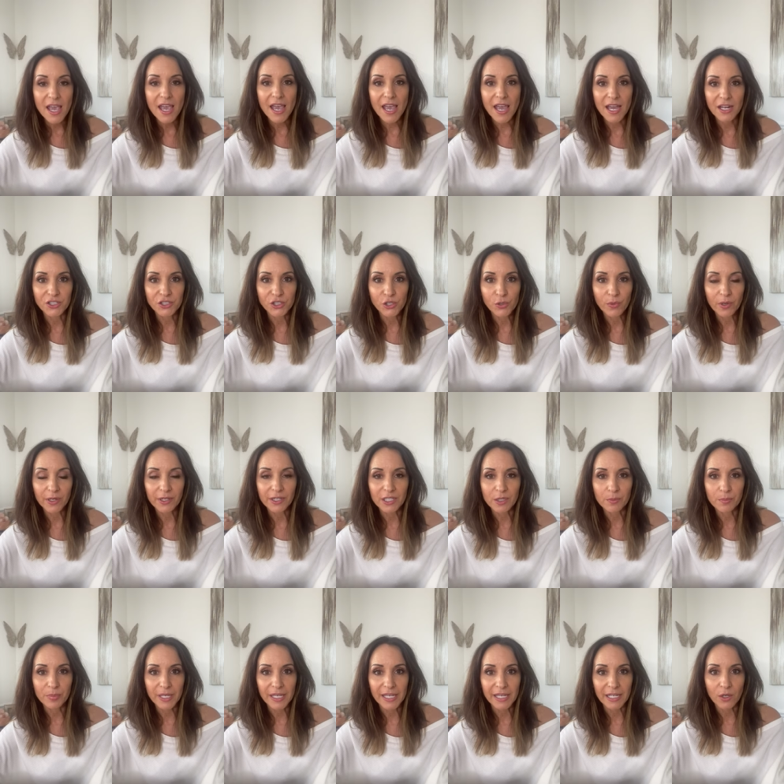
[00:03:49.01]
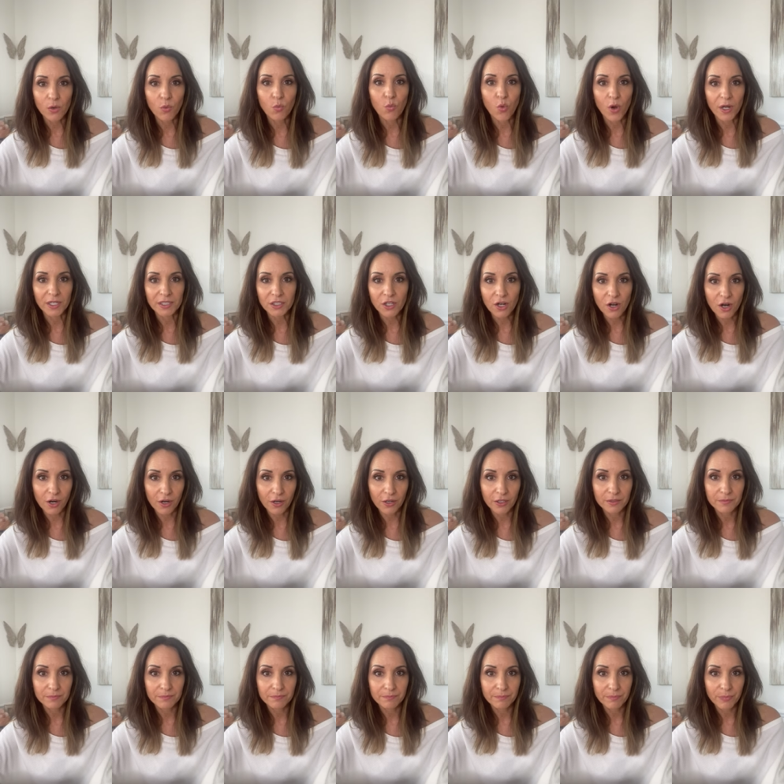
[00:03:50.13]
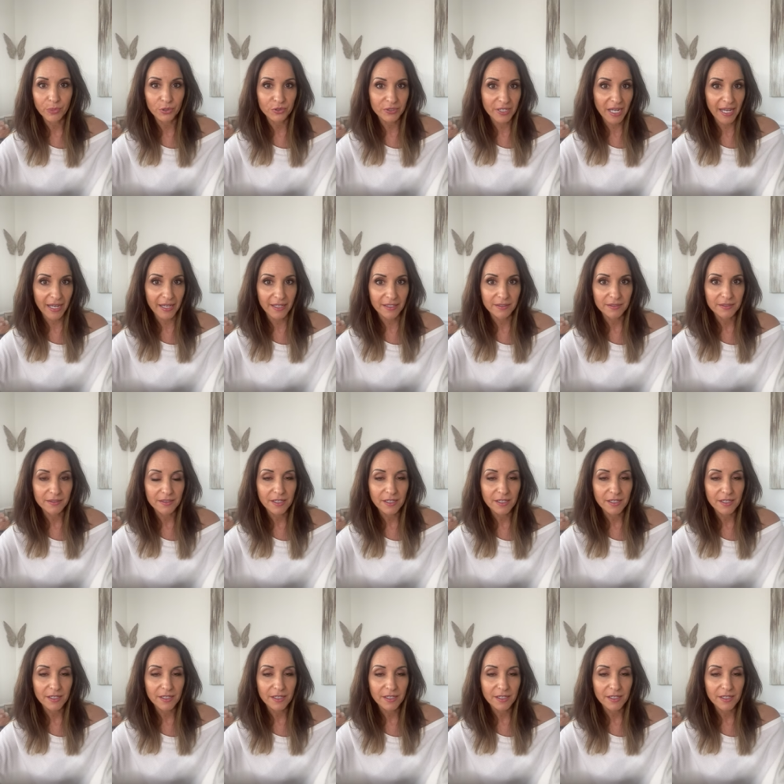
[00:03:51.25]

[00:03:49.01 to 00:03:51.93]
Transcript: and you are gonna pick one card per day